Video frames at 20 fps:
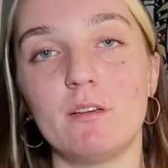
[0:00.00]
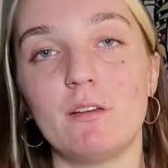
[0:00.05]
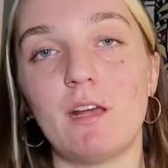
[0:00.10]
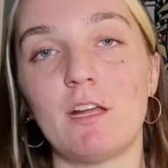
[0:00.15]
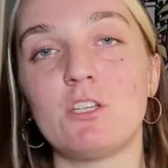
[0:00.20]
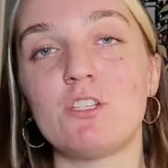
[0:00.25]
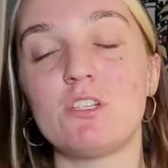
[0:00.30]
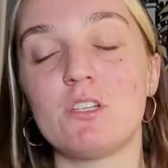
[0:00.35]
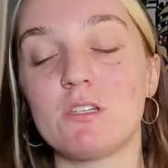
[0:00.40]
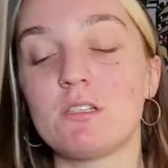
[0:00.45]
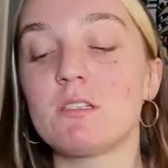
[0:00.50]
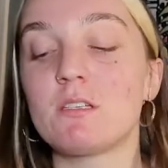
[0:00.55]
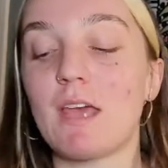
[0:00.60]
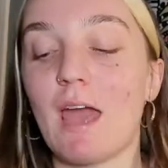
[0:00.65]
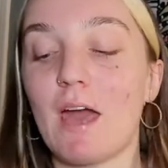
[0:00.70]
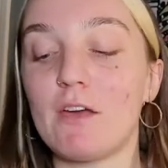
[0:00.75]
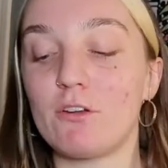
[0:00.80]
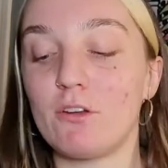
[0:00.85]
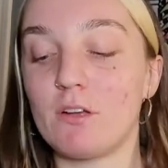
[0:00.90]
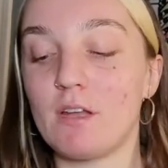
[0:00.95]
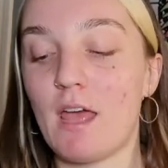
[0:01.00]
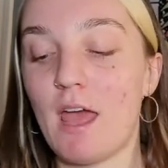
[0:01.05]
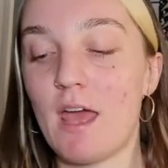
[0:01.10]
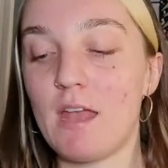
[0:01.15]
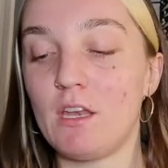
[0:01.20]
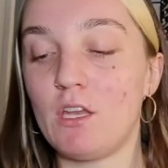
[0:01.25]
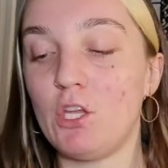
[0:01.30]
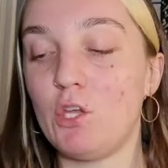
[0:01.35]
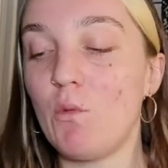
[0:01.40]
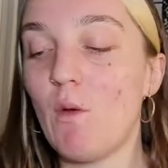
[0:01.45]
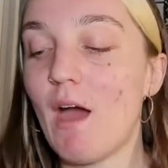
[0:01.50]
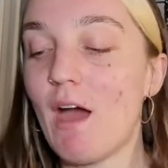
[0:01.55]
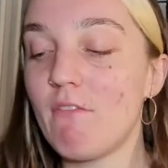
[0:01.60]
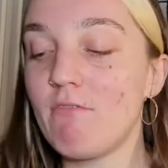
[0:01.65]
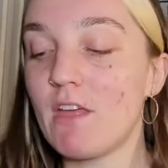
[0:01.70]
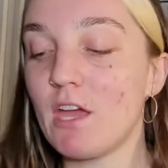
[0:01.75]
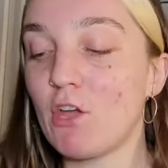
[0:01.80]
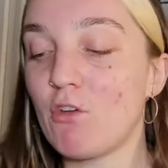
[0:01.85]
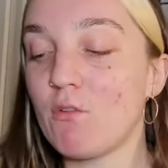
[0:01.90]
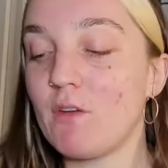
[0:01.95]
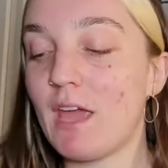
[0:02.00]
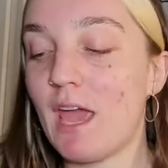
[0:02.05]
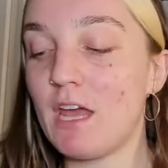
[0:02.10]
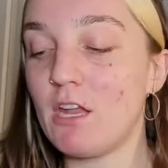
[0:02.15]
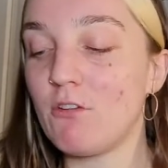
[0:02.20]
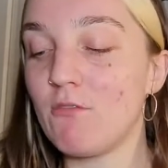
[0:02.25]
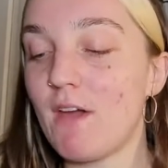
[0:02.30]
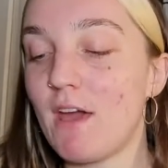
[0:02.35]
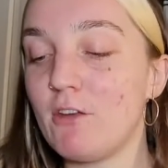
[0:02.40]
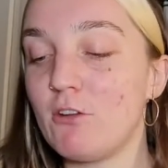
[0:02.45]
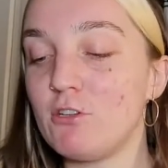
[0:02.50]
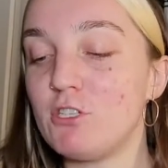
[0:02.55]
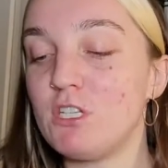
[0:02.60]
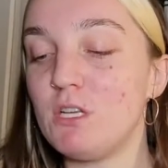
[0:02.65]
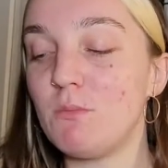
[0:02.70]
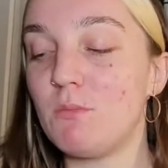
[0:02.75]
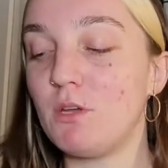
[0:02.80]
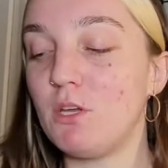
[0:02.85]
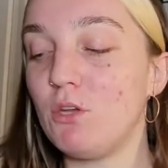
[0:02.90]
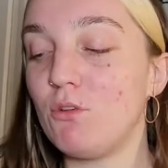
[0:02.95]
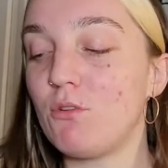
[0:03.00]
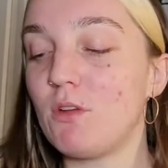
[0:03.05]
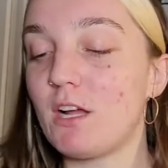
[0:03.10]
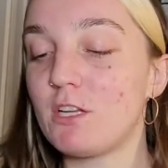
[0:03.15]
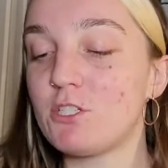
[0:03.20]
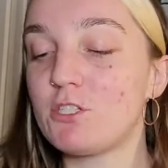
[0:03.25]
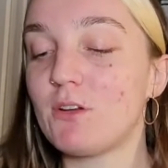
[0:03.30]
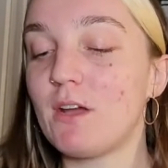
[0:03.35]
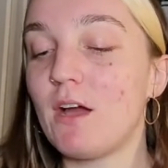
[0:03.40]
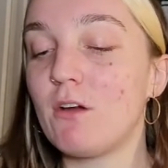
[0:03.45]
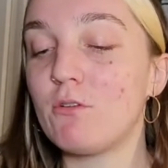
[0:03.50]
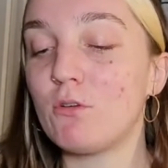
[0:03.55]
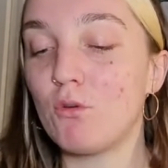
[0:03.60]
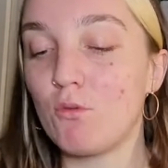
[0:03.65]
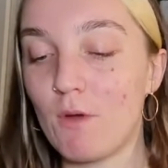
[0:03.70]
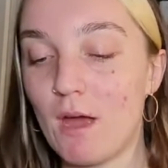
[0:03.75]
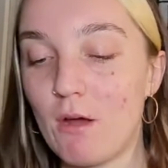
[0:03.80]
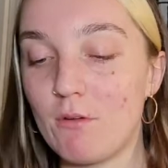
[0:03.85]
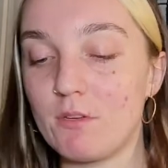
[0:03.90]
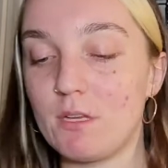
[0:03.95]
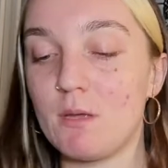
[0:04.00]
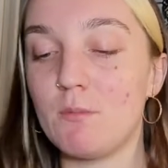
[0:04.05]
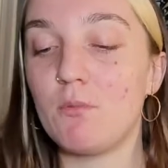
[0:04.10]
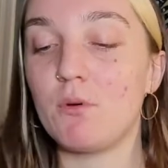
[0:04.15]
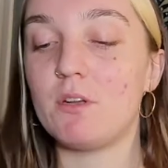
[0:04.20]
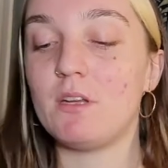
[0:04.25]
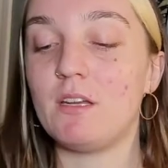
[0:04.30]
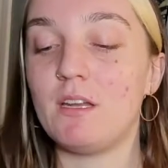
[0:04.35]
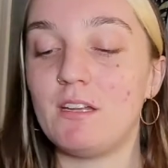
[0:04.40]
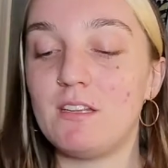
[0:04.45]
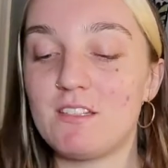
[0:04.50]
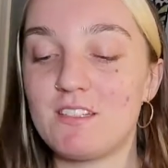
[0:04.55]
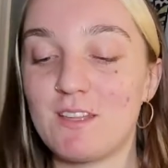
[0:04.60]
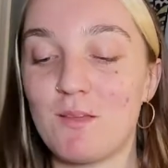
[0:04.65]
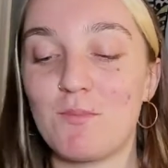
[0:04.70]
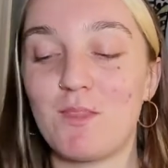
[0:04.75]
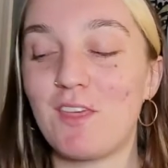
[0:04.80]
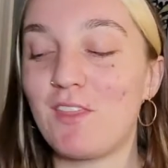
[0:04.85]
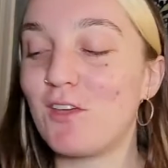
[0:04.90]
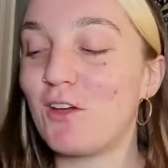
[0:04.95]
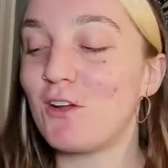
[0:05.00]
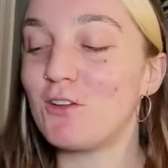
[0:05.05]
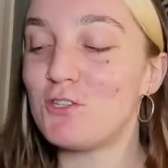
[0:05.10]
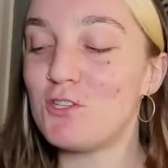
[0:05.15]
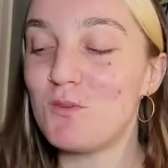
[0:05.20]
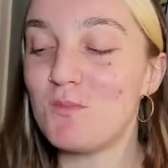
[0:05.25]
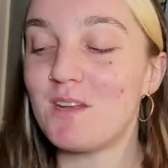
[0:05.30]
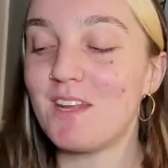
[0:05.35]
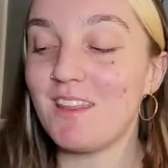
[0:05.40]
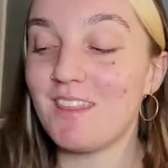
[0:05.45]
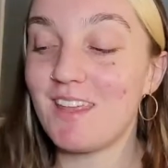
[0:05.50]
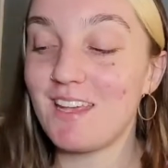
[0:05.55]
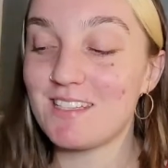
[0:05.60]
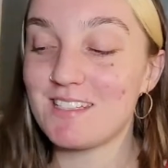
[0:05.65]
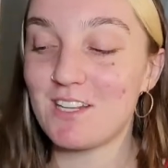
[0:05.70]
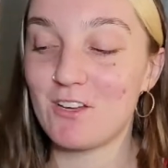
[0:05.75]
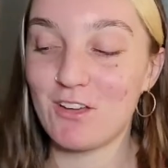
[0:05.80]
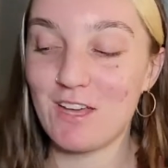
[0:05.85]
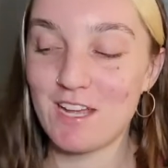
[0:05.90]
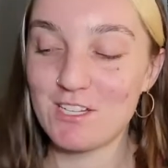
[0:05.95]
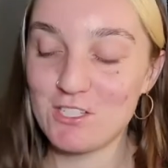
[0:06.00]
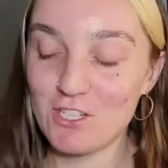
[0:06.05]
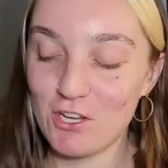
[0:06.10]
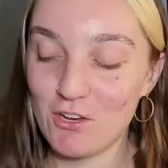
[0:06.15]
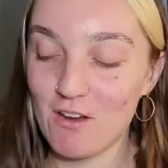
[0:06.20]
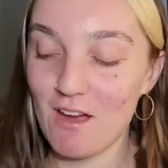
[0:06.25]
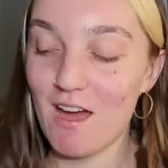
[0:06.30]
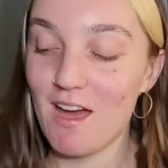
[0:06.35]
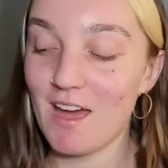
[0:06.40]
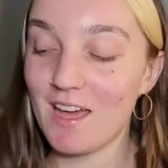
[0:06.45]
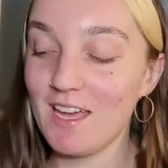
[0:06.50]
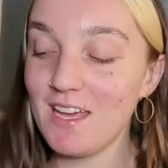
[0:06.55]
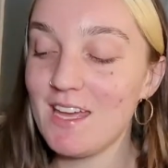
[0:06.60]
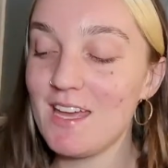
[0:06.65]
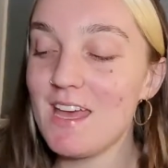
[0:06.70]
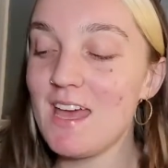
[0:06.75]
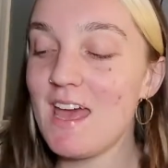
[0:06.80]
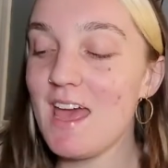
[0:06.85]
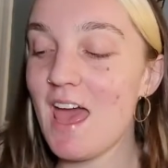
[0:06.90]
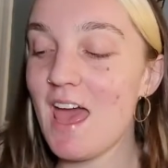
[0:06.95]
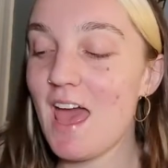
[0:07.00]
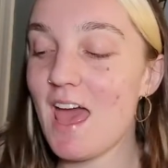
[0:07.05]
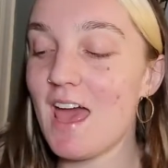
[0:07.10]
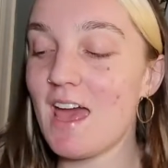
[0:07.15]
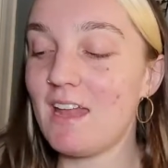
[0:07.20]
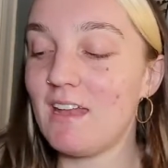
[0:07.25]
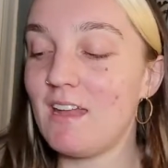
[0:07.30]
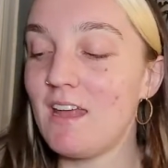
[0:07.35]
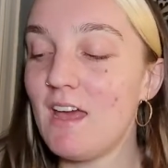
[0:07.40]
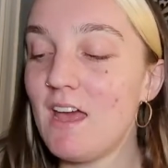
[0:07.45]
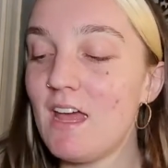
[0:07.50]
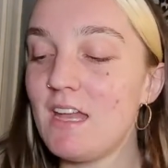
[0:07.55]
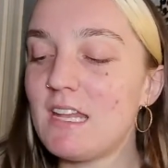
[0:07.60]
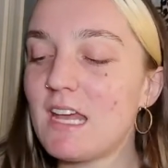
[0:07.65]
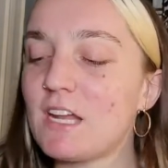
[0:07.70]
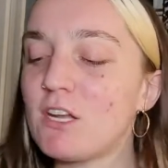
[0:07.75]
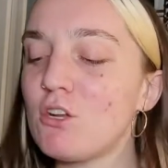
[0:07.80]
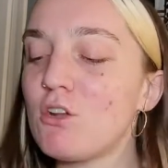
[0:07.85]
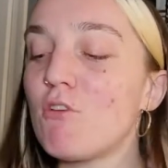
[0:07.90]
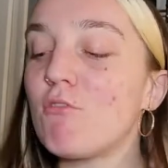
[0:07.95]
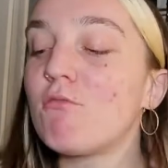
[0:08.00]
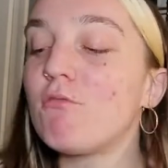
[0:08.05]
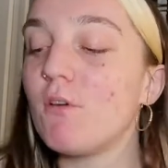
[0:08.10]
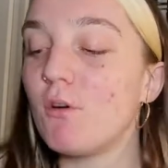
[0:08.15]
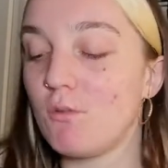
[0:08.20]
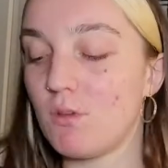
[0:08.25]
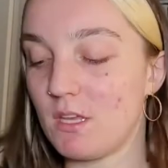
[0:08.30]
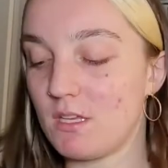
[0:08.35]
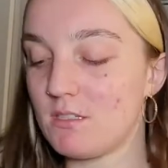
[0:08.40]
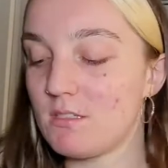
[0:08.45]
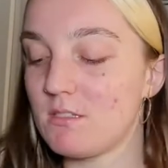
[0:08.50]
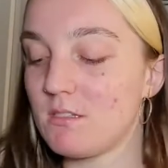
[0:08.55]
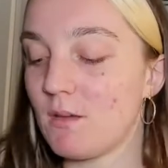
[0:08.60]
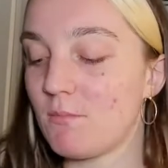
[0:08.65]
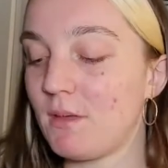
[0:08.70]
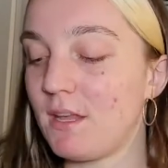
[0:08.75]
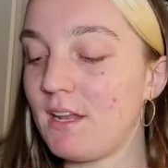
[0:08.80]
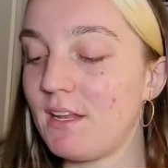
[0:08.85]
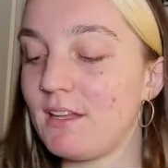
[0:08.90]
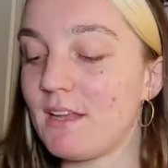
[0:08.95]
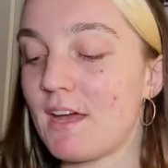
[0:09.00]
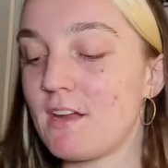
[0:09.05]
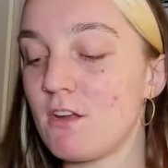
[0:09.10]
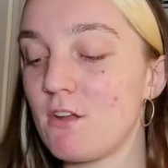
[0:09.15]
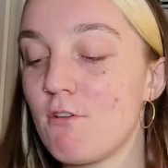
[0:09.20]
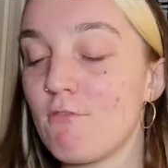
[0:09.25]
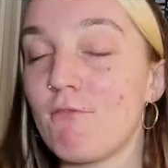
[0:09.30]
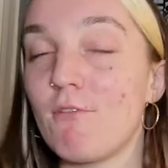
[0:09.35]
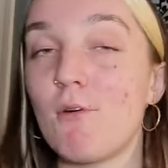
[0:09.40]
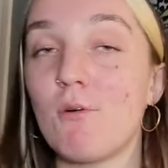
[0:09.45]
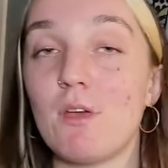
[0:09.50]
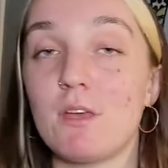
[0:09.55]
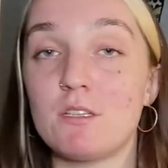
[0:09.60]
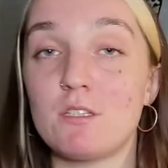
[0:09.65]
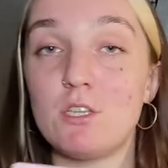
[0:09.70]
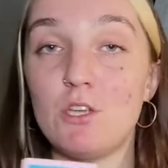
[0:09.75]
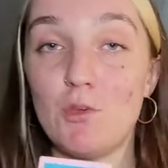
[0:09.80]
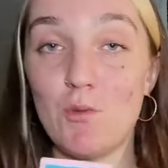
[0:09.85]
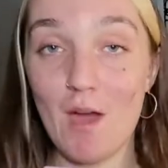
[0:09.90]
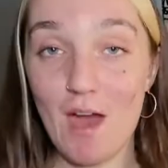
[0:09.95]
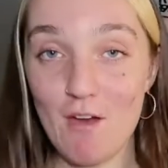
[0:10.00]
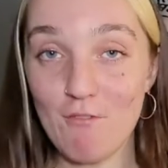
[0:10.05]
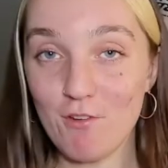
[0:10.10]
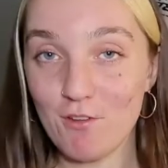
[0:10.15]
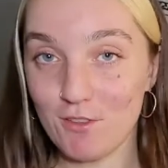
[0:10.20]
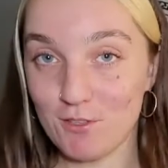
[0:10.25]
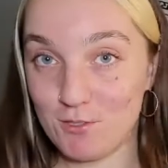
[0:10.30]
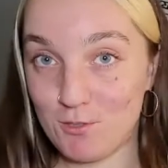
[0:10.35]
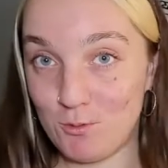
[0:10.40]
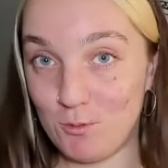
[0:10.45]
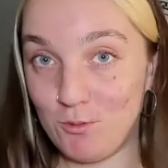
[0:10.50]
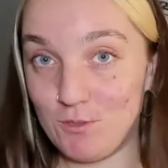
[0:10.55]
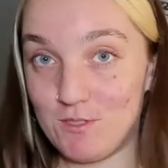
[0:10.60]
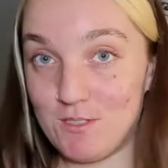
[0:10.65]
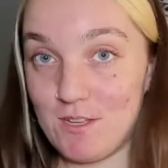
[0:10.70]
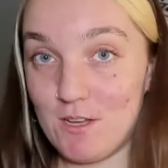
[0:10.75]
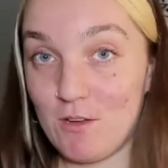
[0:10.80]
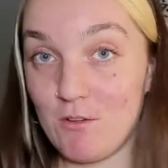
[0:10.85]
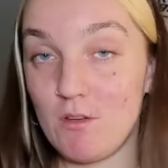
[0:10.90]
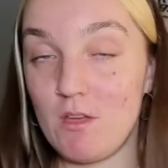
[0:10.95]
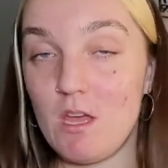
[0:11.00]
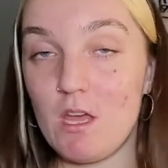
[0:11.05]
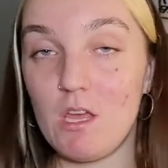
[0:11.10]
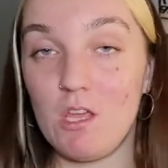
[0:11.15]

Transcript: It's just scattered. And you have that creative energy, but you're not sure how to ground it and put it into something. There are too many things that are catching your eye and not enough focus. I'm getting not enough focus. You have all the tools though.